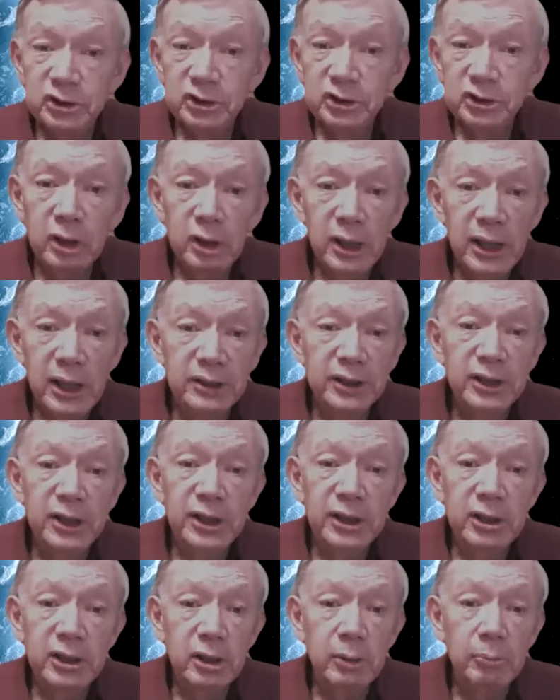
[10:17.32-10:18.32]
good
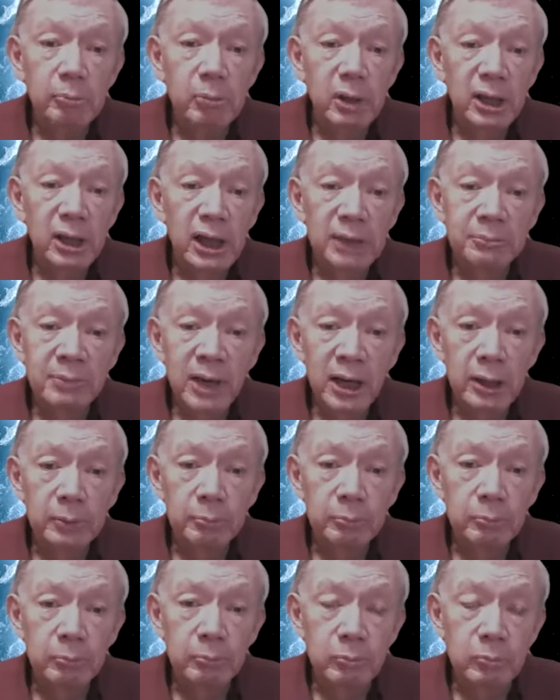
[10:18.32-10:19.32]
idea, but I'm not
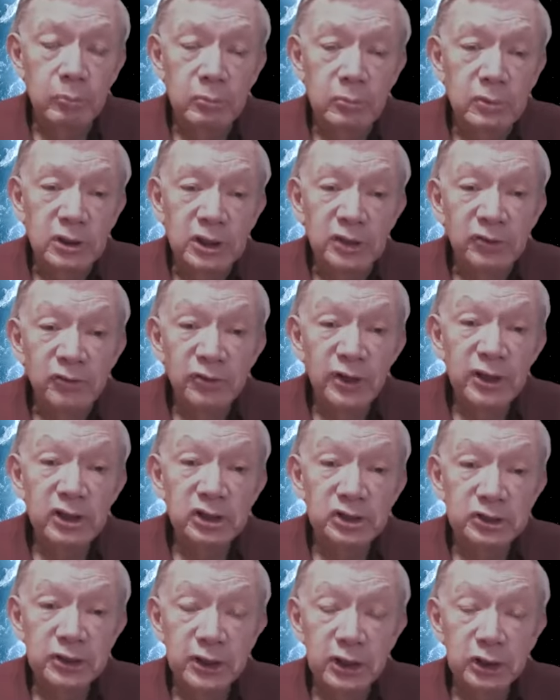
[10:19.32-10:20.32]

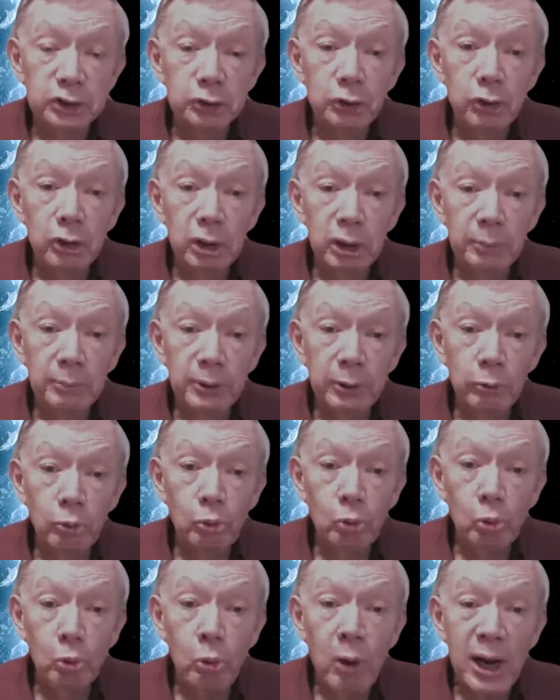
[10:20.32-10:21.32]
convinced that it's going to be
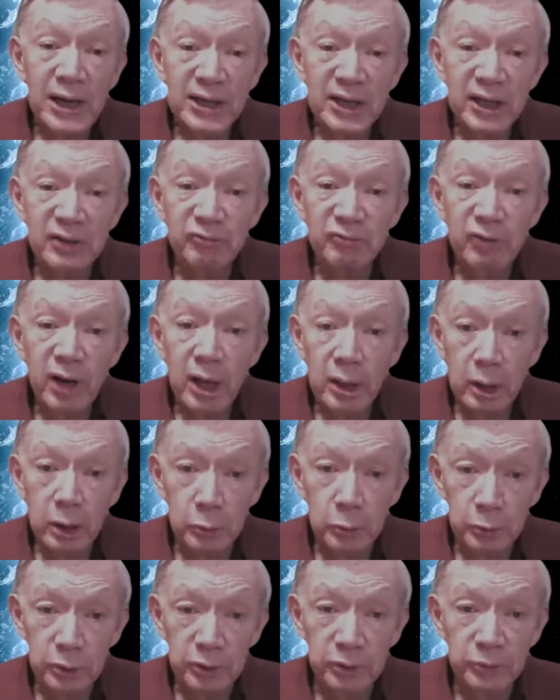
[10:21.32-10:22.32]
widely
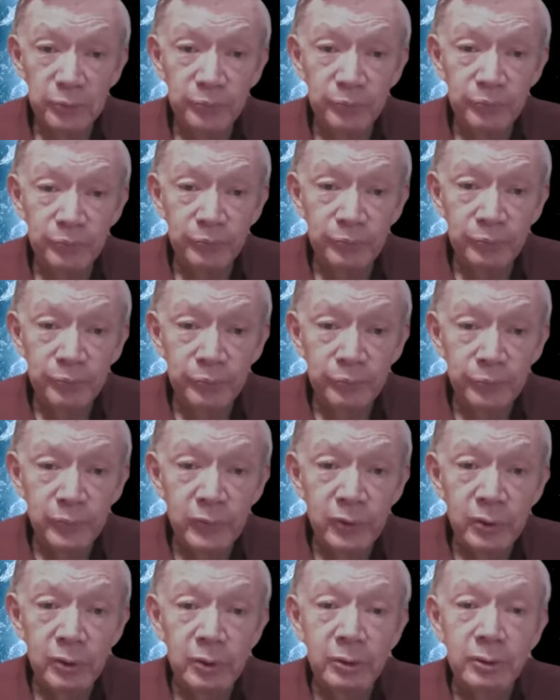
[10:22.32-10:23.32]
followed.
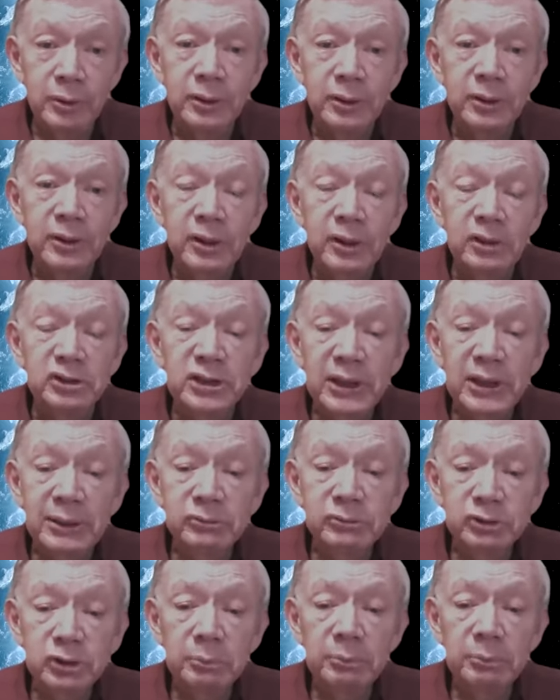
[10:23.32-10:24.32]
It
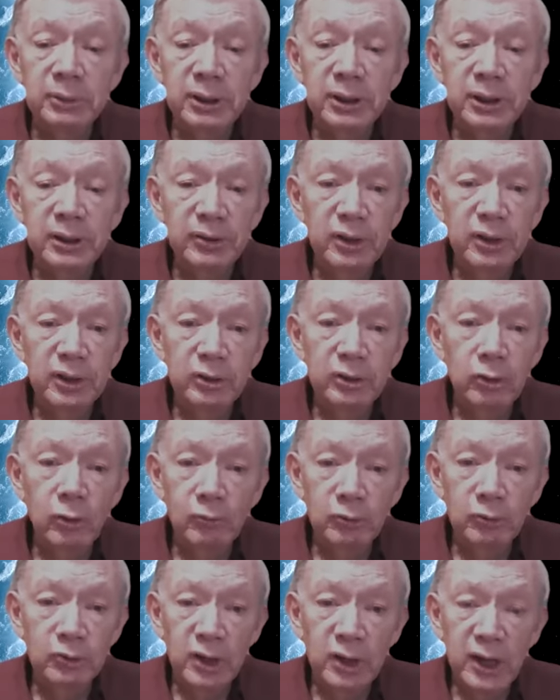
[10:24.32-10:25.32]
seems to me that
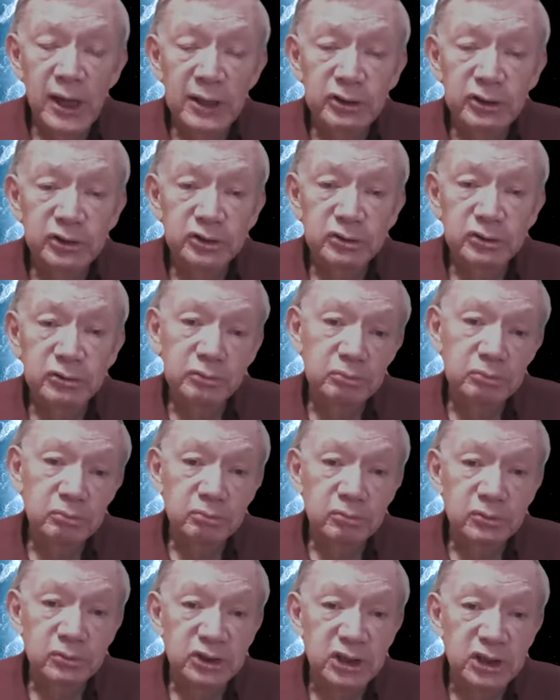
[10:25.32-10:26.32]
over the last
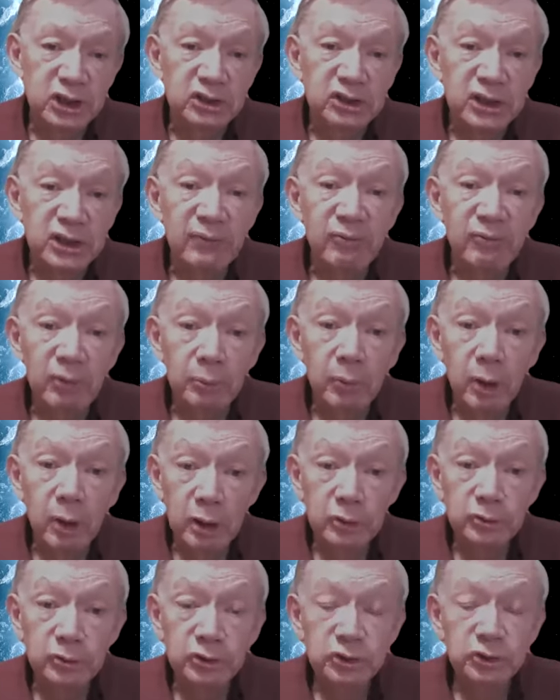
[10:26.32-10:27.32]
6-7
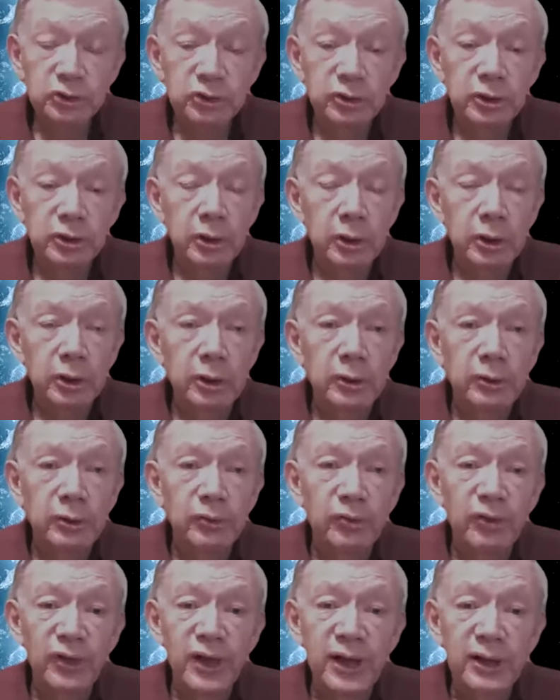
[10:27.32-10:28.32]
months,
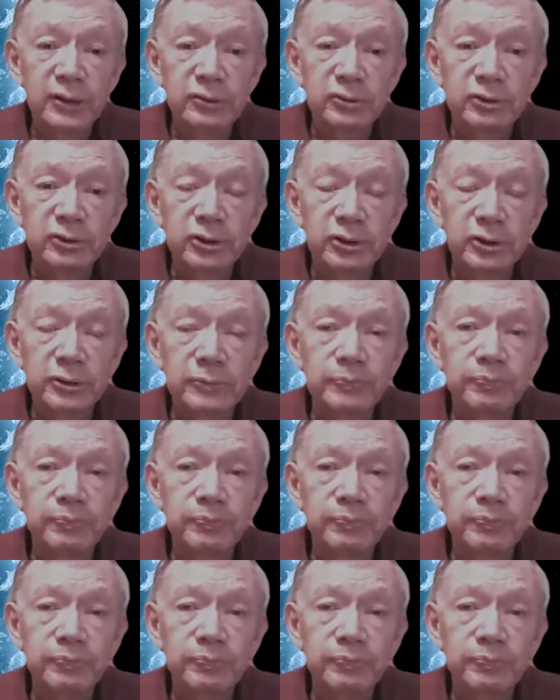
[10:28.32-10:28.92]
that